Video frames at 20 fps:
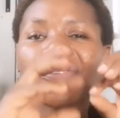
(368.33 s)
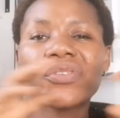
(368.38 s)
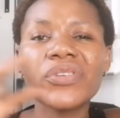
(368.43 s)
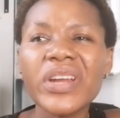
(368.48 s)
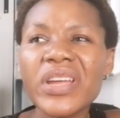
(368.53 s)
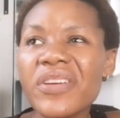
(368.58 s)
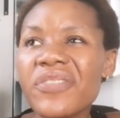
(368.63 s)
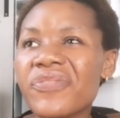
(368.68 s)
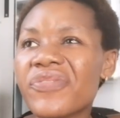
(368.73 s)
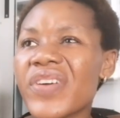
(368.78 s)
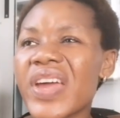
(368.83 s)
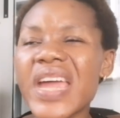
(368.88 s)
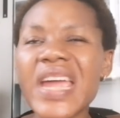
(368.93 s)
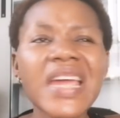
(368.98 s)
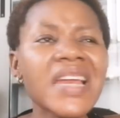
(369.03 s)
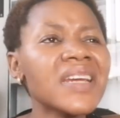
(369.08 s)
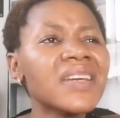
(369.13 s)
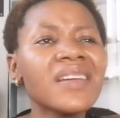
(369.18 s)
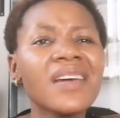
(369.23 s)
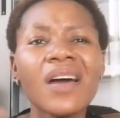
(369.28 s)
green
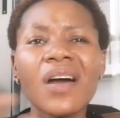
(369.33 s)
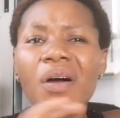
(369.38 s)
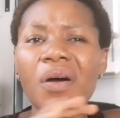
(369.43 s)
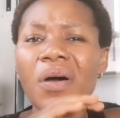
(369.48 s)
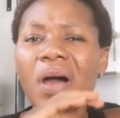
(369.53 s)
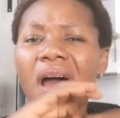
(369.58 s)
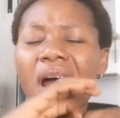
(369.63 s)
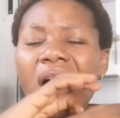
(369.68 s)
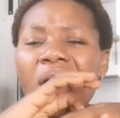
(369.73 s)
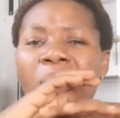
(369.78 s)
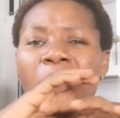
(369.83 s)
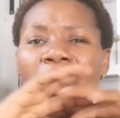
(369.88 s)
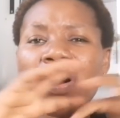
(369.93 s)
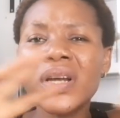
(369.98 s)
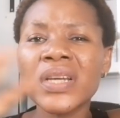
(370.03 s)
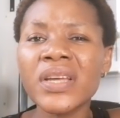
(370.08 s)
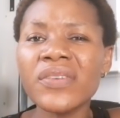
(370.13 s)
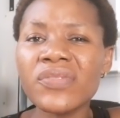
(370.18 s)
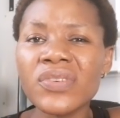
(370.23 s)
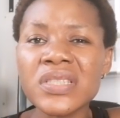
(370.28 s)
vein,
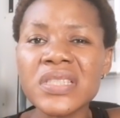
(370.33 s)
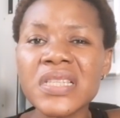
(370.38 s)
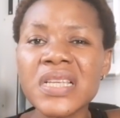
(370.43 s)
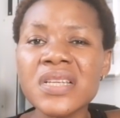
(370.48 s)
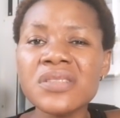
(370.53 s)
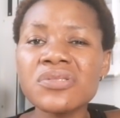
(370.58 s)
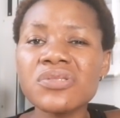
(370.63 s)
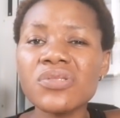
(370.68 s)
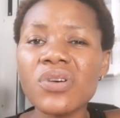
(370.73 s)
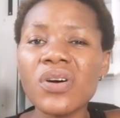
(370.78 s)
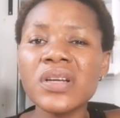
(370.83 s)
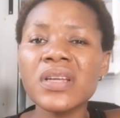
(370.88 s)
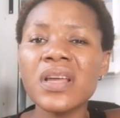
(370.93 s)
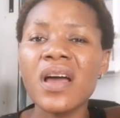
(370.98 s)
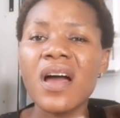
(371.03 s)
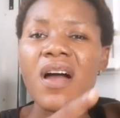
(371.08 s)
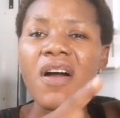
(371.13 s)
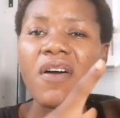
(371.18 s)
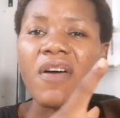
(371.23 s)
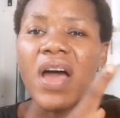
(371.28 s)
uneven skin
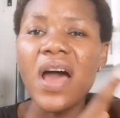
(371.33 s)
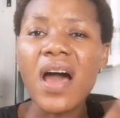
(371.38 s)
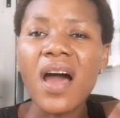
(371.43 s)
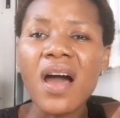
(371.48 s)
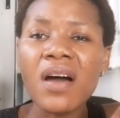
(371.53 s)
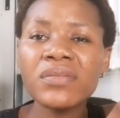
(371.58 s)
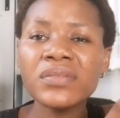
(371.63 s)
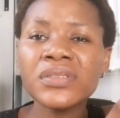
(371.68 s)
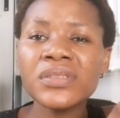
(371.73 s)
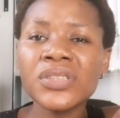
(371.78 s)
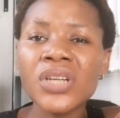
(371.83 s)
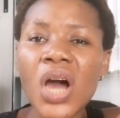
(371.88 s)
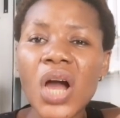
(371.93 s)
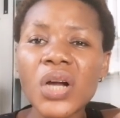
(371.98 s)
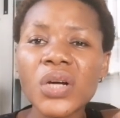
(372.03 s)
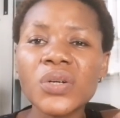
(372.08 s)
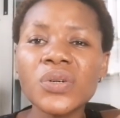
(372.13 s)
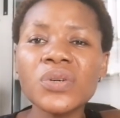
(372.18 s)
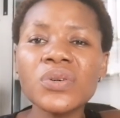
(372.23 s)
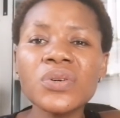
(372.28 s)
tone,
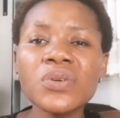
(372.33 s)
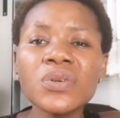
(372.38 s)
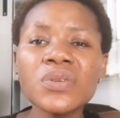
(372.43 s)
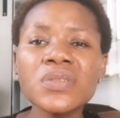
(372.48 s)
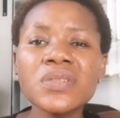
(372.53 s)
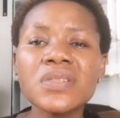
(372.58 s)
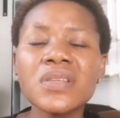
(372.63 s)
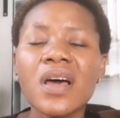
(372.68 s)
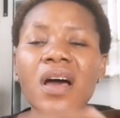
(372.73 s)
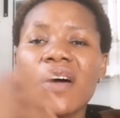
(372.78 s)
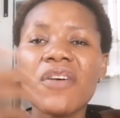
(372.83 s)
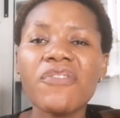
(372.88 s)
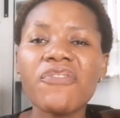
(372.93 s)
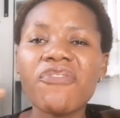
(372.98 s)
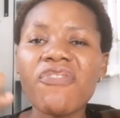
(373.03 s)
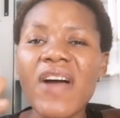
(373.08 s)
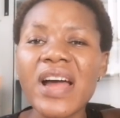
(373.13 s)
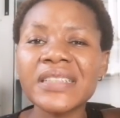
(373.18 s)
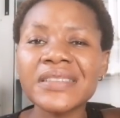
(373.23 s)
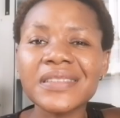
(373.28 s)
knuckles,
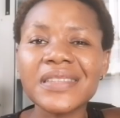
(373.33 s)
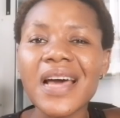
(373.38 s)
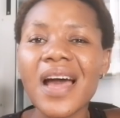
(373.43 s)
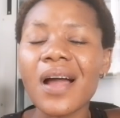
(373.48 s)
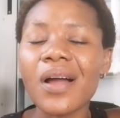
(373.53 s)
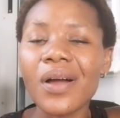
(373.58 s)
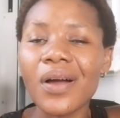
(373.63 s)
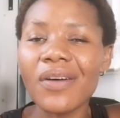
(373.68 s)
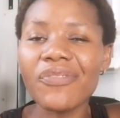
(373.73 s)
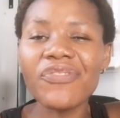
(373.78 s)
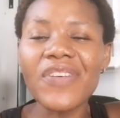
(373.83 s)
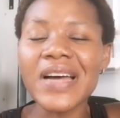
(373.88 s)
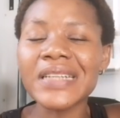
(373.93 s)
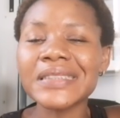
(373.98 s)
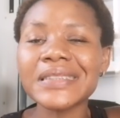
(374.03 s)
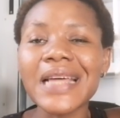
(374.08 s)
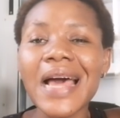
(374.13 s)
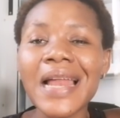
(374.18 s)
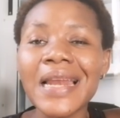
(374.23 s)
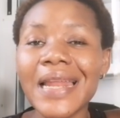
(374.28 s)

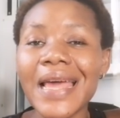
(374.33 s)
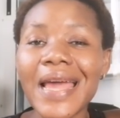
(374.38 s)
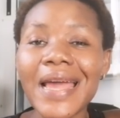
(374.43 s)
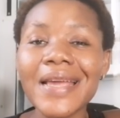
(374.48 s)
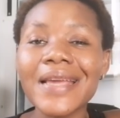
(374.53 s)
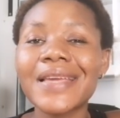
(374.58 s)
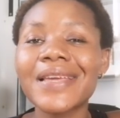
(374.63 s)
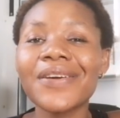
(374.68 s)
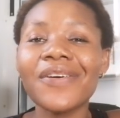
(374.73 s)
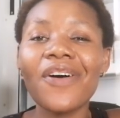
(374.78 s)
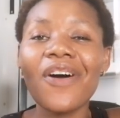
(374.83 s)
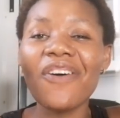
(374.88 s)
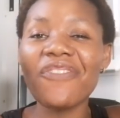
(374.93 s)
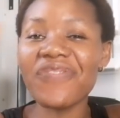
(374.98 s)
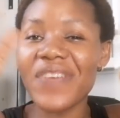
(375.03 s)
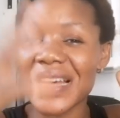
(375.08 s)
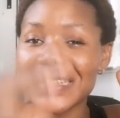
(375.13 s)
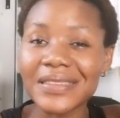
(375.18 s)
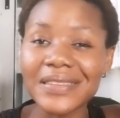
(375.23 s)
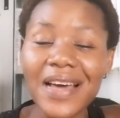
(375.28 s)
fanta leg
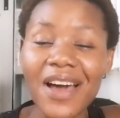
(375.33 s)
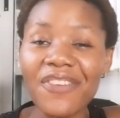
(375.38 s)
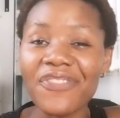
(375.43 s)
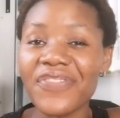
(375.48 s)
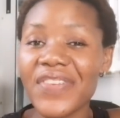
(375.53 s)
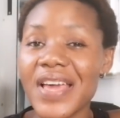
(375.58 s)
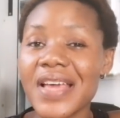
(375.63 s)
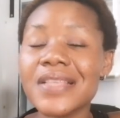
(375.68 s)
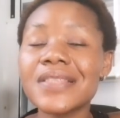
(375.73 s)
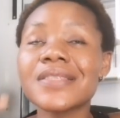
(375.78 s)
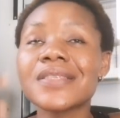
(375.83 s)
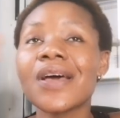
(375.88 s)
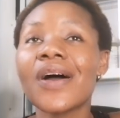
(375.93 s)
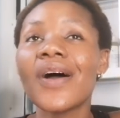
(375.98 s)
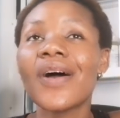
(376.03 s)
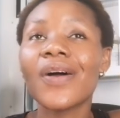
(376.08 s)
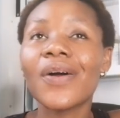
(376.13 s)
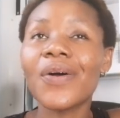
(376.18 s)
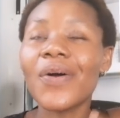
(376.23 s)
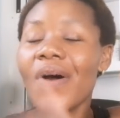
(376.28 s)
or fanta face,
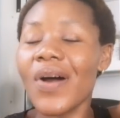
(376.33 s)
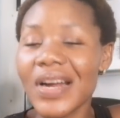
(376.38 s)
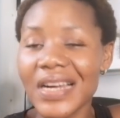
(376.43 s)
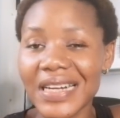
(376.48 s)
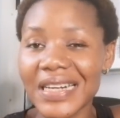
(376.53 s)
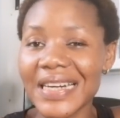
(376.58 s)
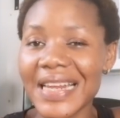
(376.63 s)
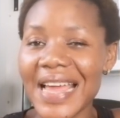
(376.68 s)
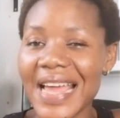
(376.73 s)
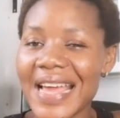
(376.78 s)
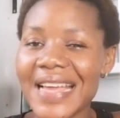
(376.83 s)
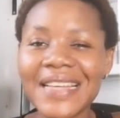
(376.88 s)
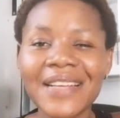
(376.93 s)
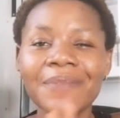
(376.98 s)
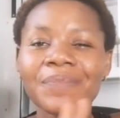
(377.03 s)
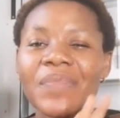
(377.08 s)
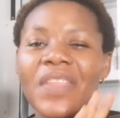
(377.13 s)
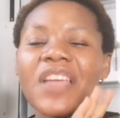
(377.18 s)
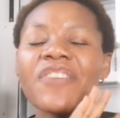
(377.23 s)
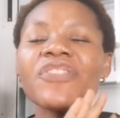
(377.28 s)
coke leg,
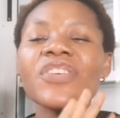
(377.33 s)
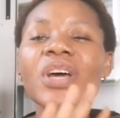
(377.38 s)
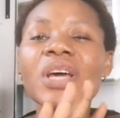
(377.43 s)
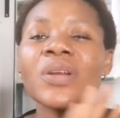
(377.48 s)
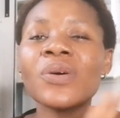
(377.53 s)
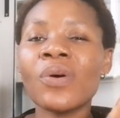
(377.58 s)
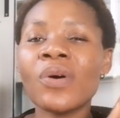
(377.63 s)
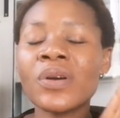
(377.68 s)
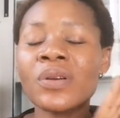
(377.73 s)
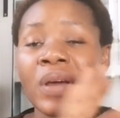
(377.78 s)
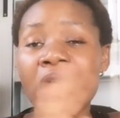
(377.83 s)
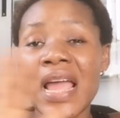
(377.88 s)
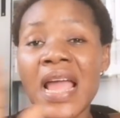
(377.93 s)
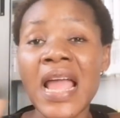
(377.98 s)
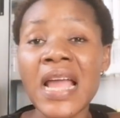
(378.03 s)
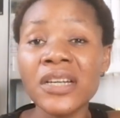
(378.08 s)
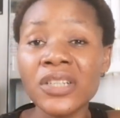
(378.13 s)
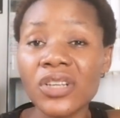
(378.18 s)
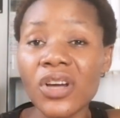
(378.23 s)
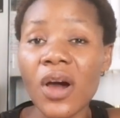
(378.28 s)
if you know you don't want
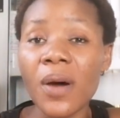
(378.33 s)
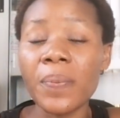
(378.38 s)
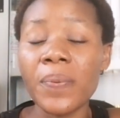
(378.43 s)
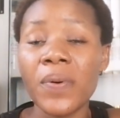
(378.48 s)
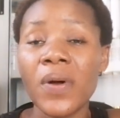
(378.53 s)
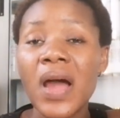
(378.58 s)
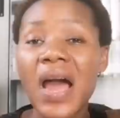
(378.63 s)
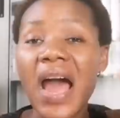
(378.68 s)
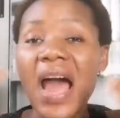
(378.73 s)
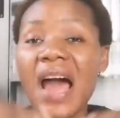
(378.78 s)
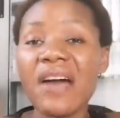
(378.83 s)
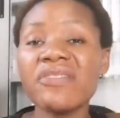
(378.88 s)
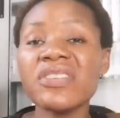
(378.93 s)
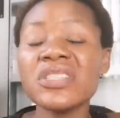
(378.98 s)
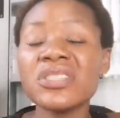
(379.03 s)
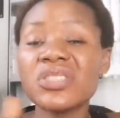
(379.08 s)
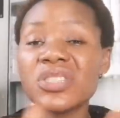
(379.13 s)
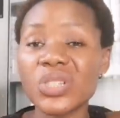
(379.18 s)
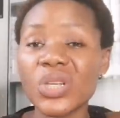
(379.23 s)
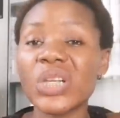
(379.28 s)
to end up
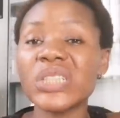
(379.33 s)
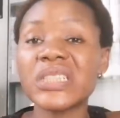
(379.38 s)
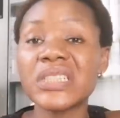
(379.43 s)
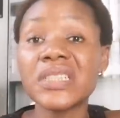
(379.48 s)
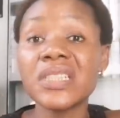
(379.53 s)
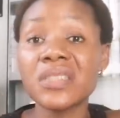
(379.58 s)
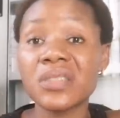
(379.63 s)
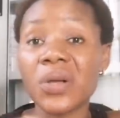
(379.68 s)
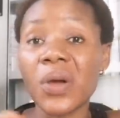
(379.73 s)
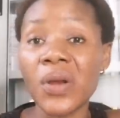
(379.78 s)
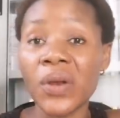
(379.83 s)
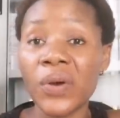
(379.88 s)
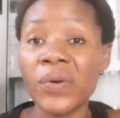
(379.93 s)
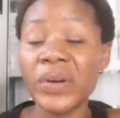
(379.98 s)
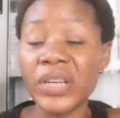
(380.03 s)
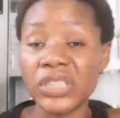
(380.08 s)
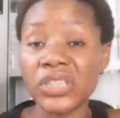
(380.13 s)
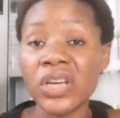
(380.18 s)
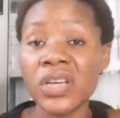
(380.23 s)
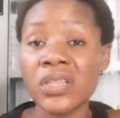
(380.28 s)
having such
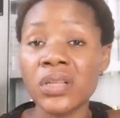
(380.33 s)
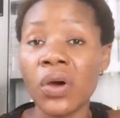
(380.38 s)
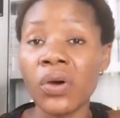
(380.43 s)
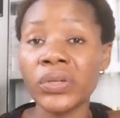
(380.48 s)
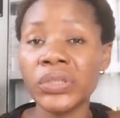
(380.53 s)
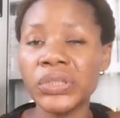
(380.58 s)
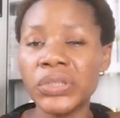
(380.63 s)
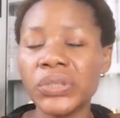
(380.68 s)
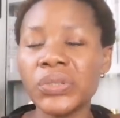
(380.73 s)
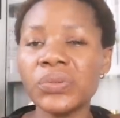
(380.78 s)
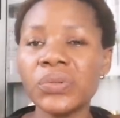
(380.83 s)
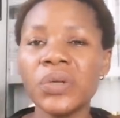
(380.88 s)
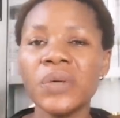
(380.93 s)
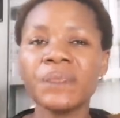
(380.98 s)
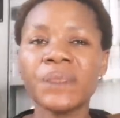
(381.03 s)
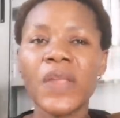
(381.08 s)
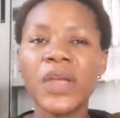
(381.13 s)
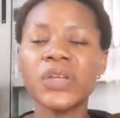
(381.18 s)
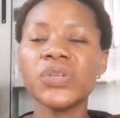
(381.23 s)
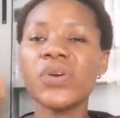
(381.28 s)
discoloration on you,
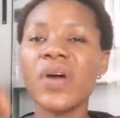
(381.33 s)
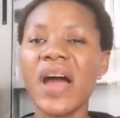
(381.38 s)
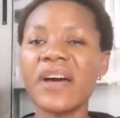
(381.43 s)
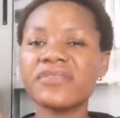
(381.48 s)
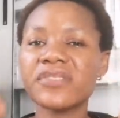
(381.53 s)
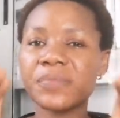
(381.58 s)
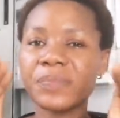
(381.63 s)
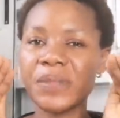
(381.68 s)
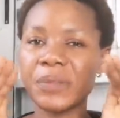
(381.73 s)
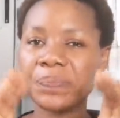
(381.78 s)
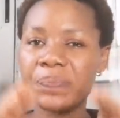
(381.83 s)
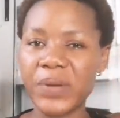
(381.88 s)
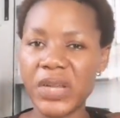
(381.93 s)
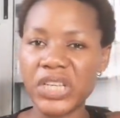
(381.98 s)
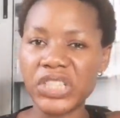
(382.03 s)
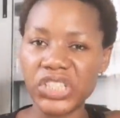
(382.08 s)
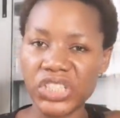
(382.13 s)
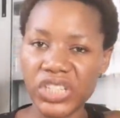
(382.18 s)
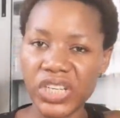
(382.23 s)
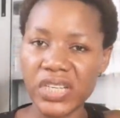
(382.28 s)
you have to be
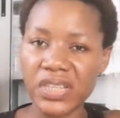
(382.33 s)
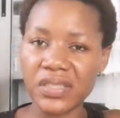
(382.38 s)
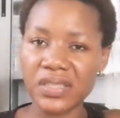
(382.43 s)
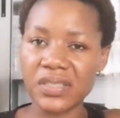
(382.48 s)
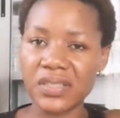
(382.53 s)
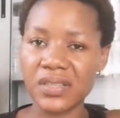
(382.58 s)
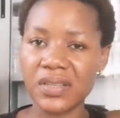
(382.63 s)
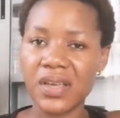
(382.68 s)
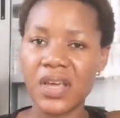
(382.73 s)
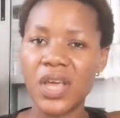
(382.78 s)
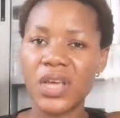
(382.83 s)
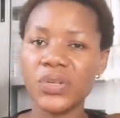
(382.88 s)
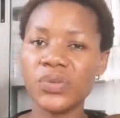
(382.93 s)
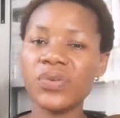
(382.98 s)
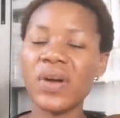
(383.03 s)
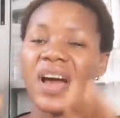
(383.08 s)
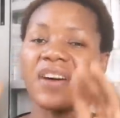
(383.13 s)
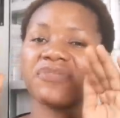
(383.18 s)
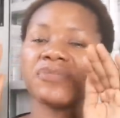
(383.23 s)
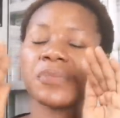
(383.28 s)
patient,
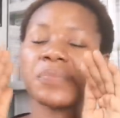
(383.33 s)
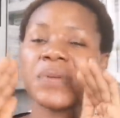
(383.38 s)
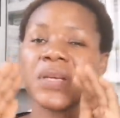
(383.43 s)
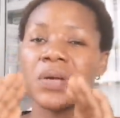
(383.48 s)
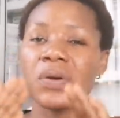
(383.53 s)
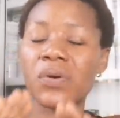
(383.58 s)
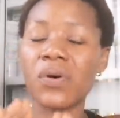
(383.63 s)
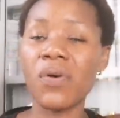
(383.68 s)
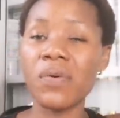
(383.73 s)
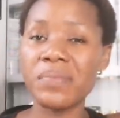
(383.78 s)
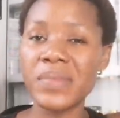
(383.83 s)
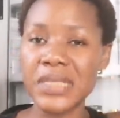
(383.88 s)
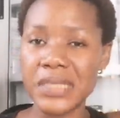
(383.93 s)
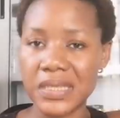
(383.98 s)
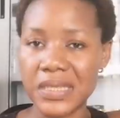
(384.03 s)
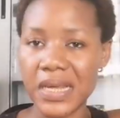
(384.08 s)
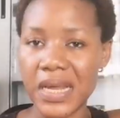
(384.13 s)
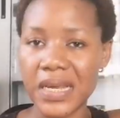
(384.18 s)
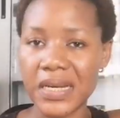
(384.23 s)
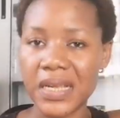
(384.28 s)
you have to be
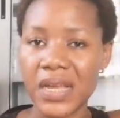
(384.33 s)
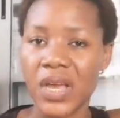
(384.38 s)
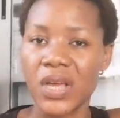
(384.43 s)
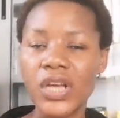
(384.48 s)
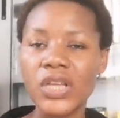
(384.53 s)
committed.